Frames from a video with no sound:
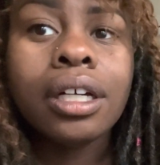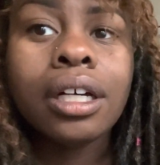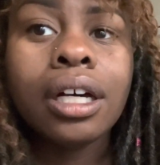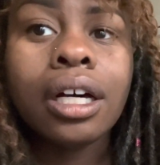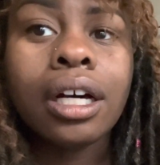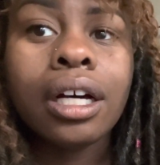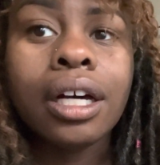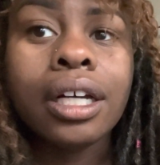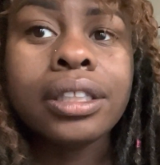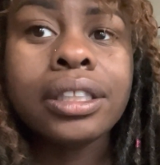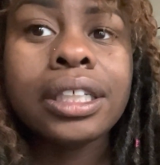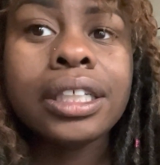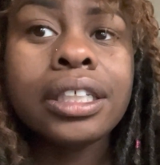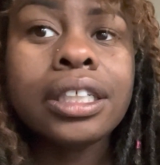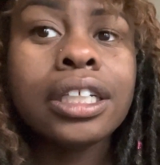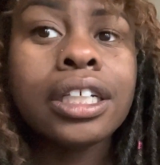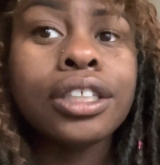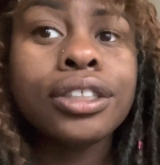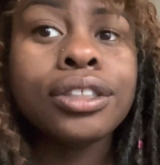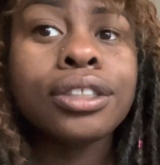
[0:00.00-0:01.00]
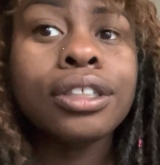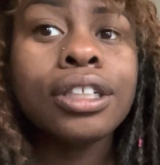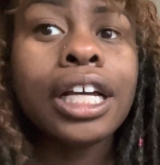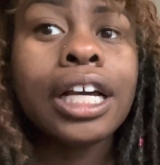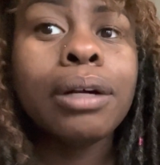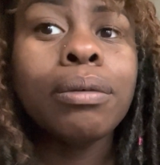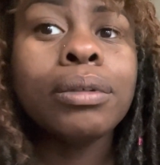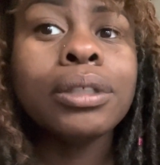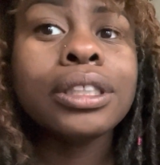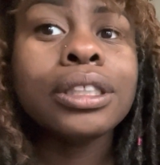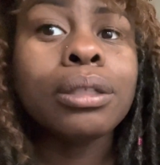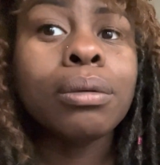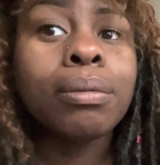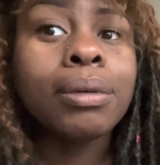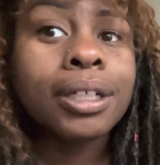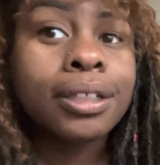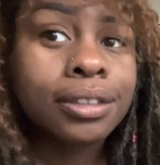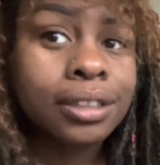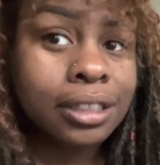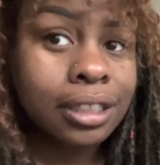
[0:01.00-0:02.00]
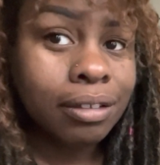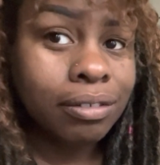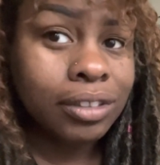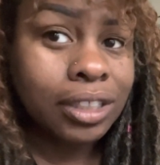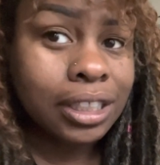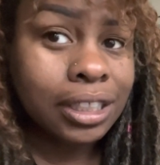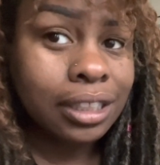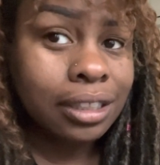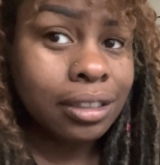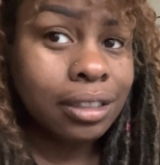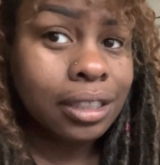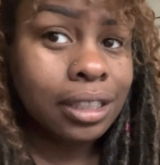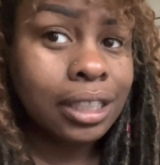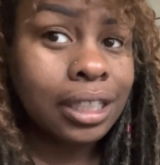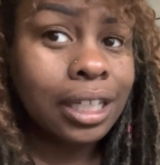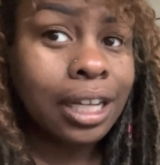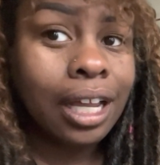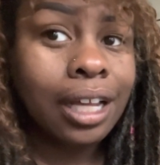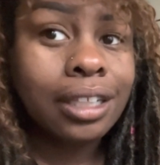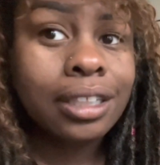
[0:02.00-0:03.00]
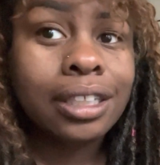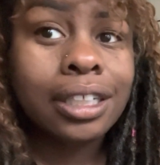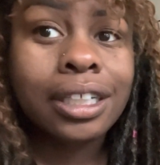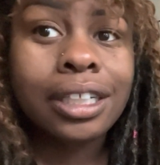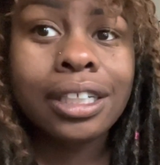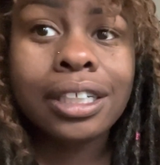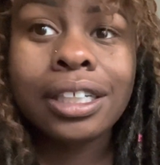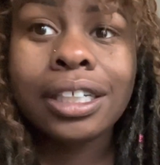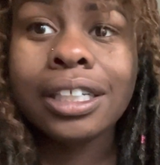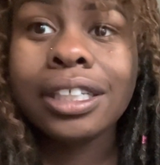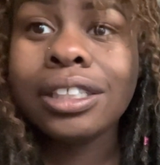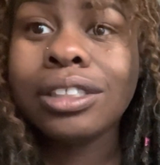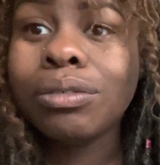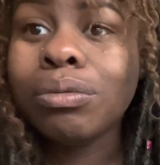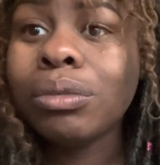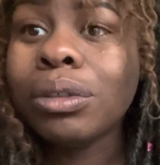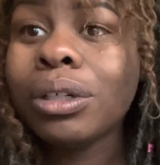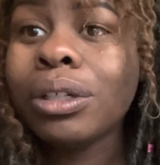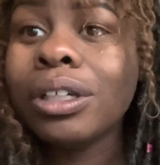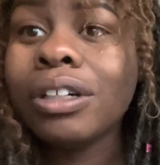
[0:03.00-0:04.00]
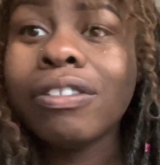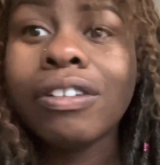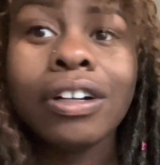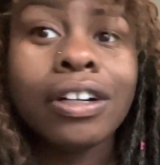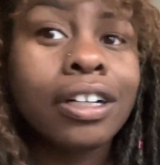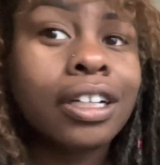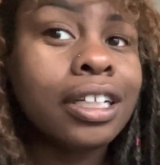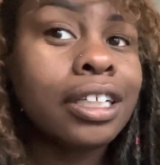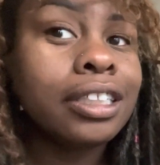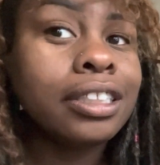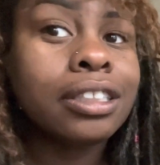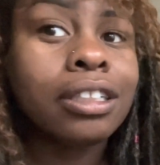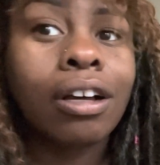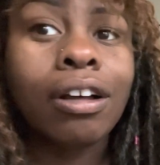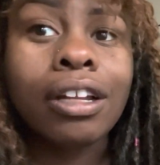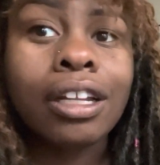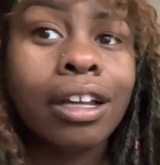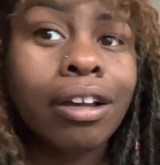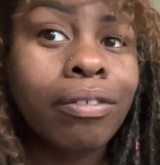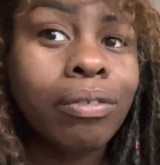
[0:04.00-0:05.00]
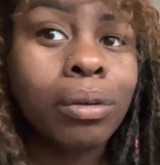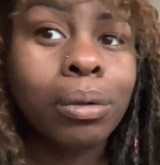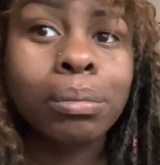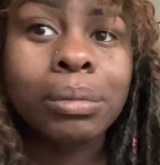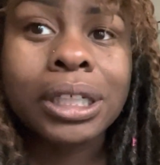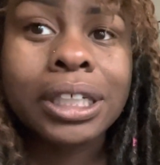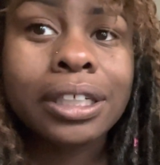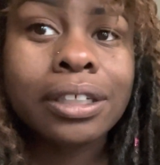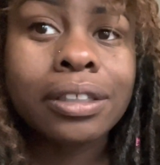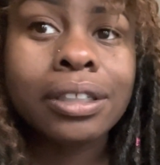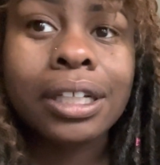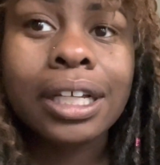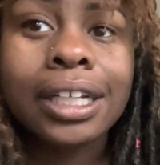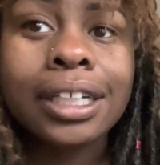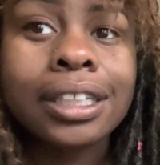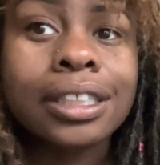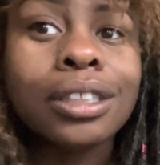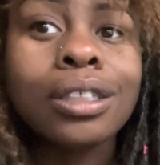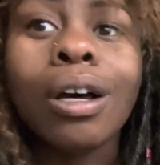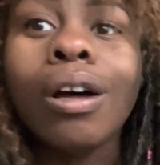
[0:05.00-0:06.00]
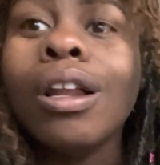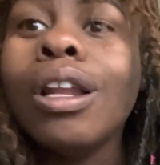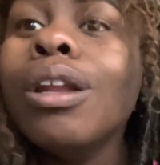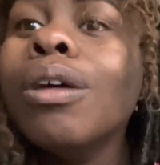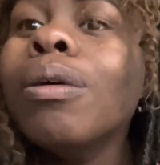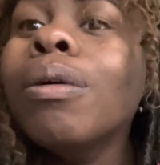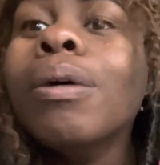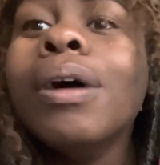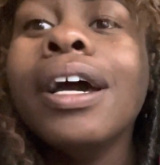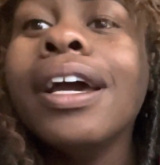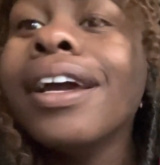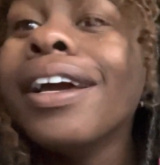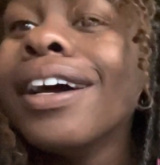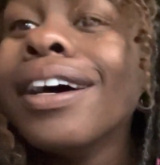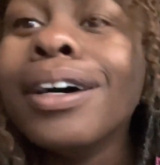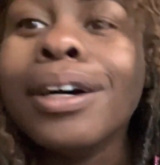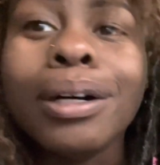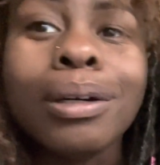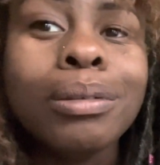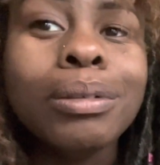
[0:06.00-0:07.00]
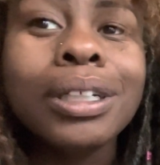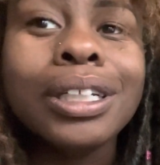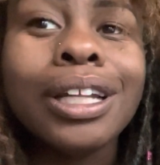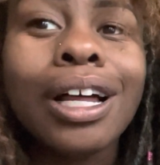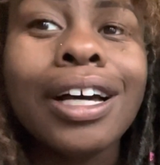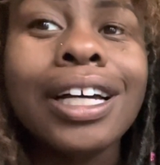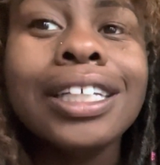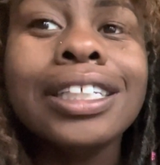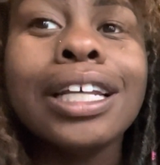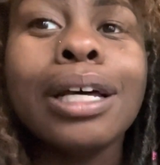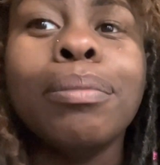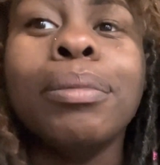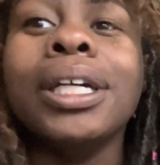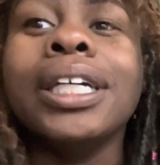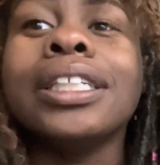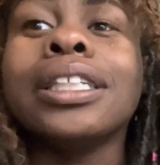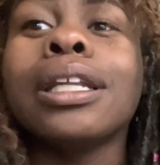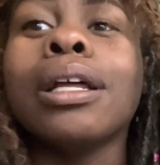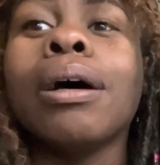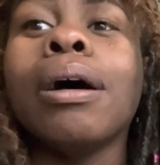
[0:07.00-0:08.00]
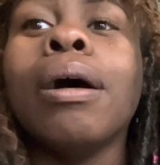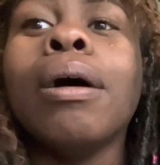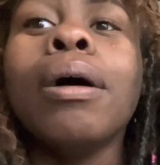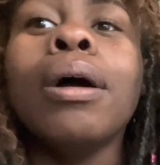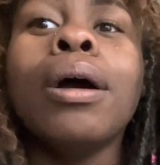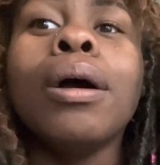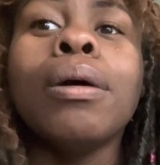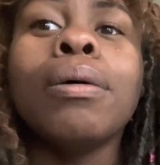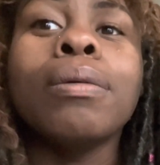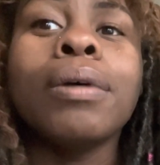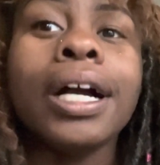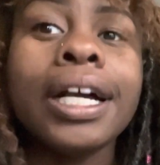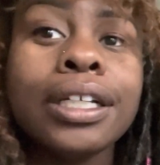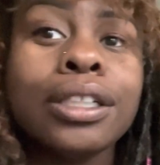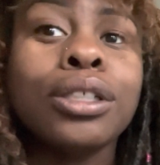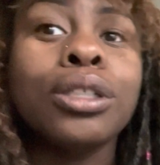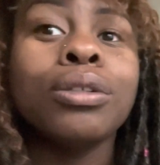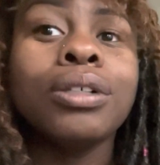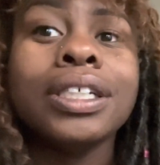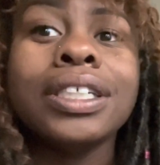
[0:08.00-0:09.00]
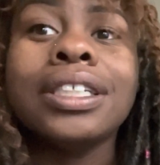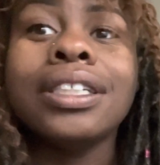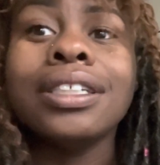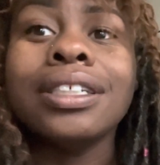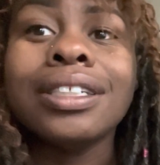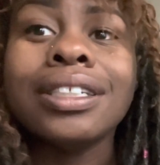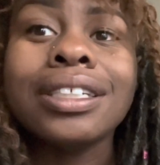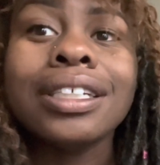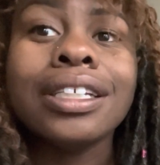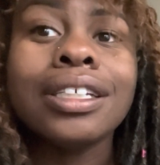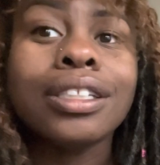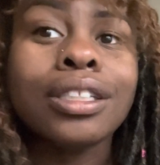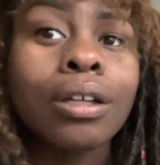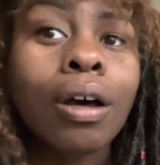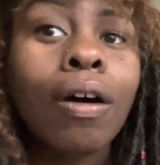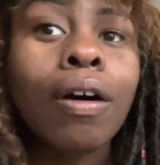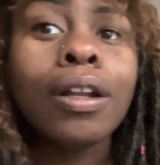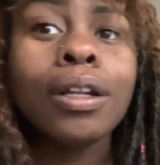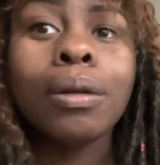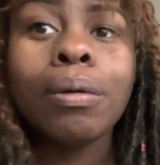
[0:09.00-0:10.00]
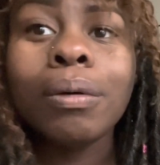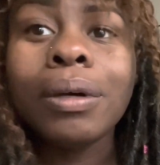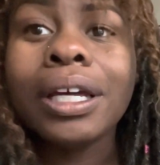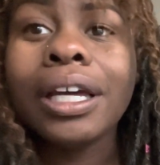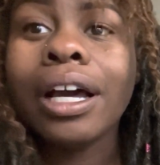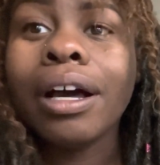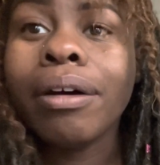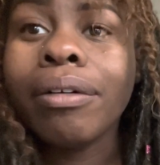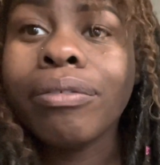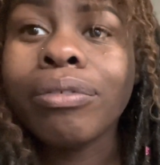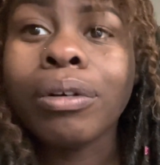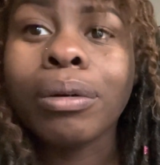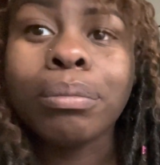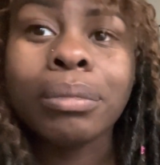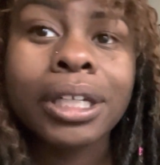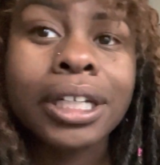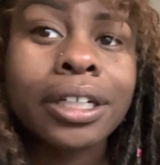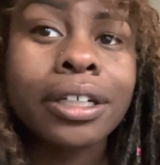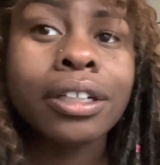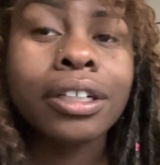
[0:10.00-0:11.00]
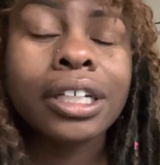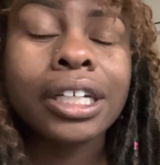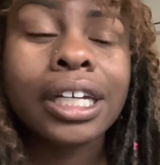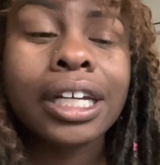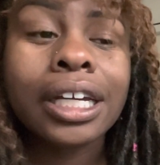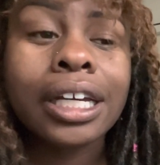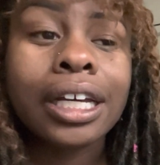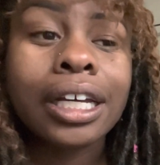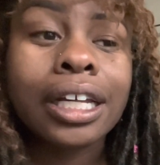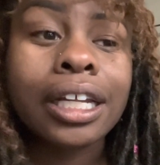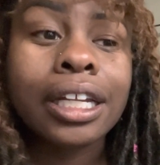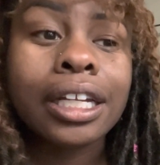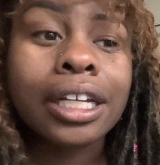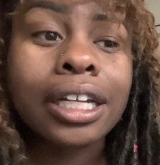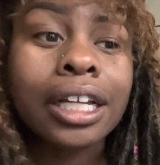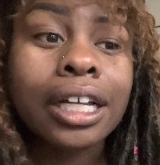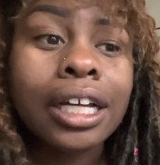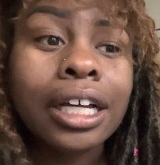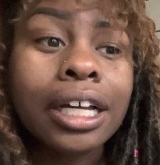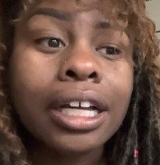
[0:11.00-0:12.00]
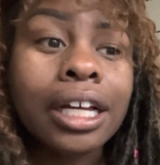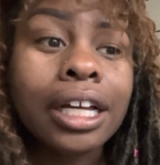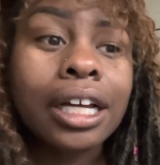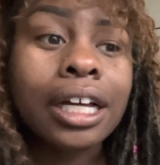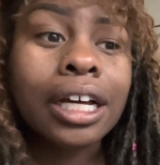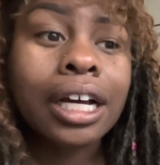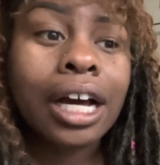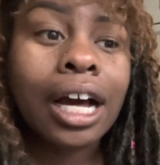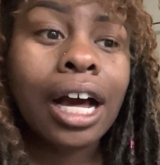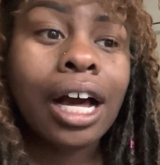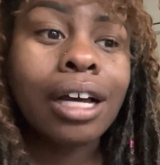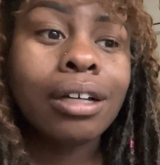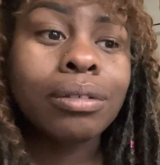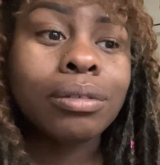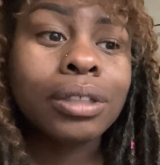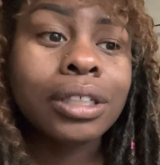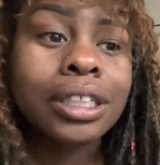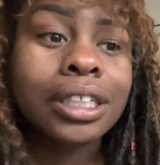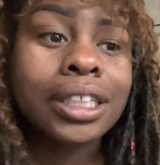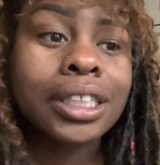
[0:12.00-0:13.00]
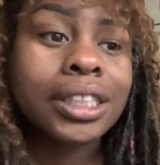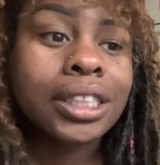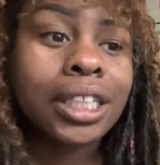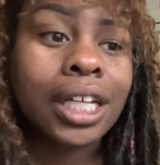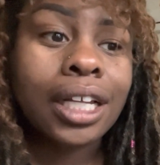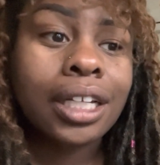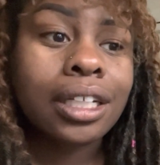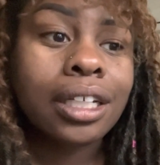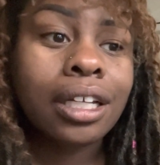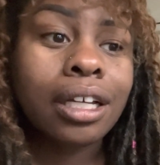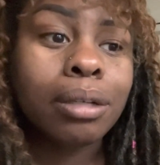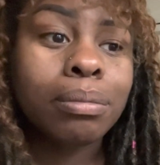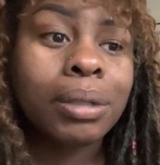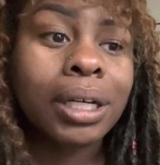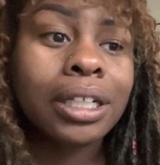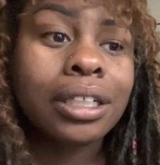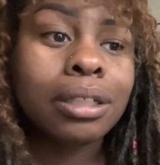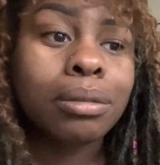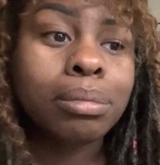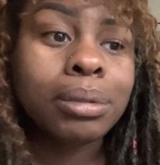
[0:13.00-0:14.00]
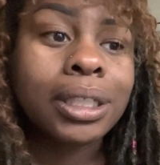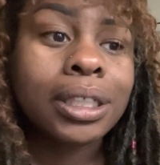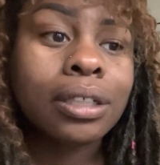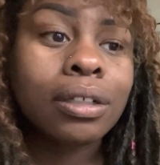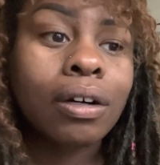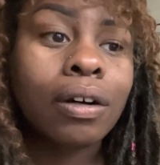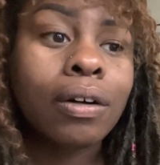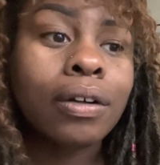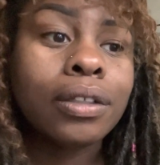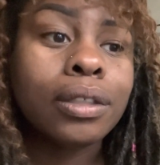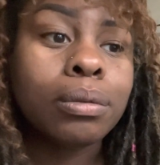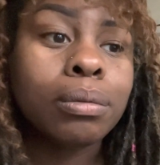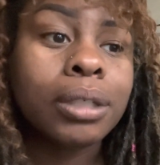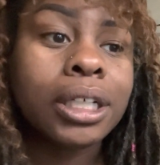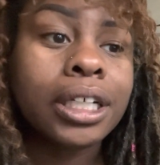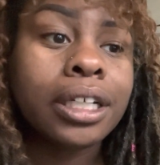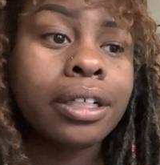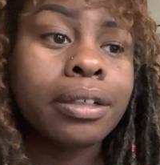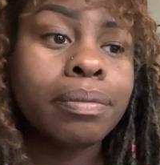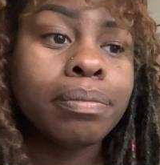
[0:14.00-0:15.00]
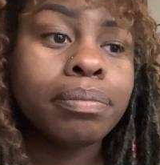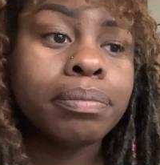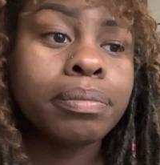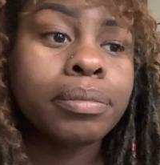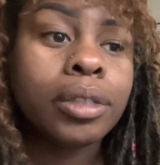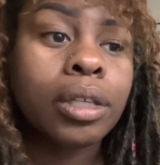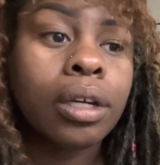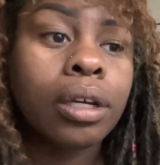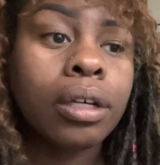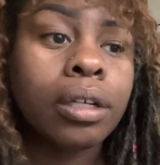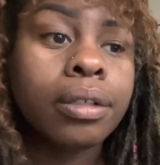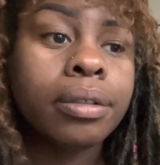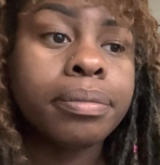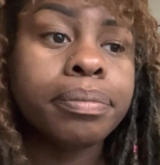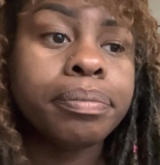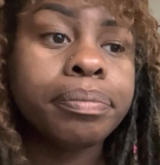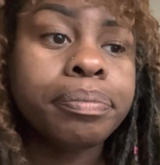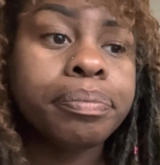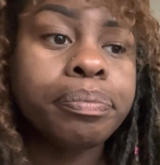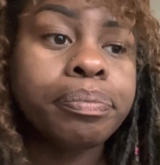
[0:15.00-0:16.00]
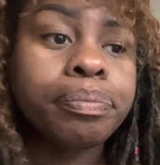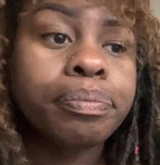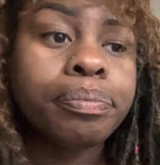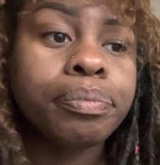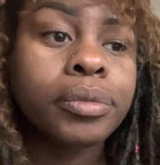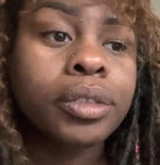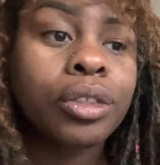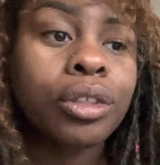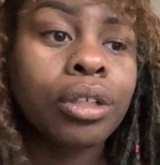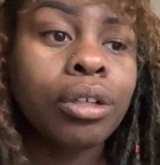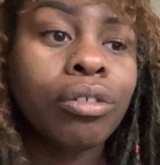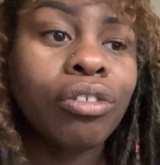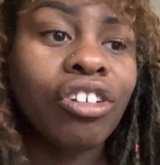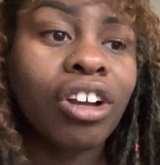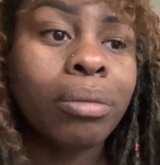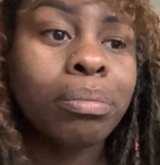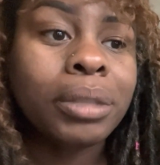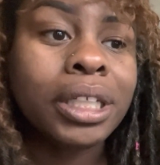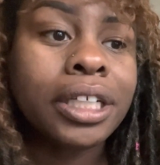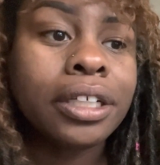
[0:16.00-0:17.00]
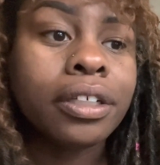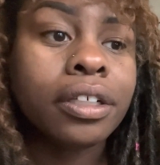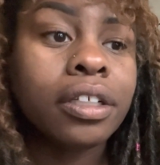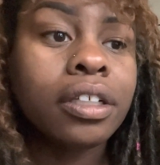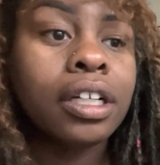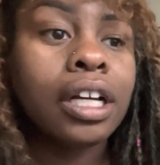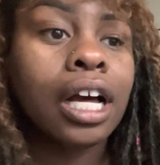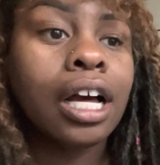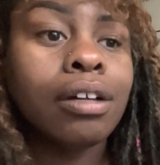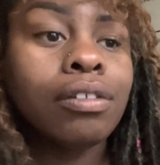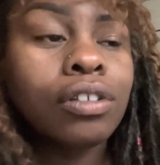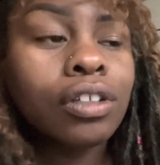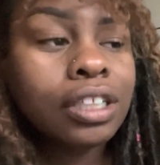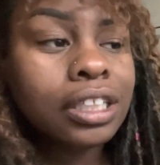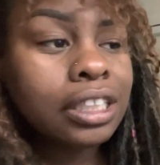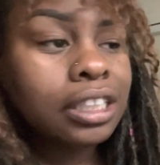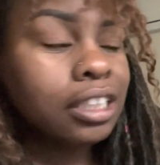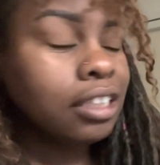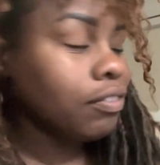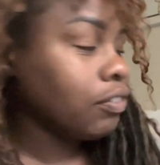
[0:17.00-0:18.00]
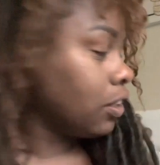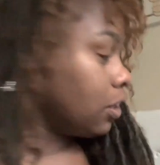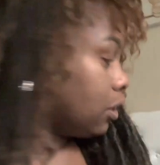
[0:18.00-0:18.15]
I think yesterday was the worst of it, and I think it's all up from here. Like, it's all the way up. As long as I make the right choices, it's all the way up from here, and I'm really excited about it being all the way up from here. I'm gonna leave a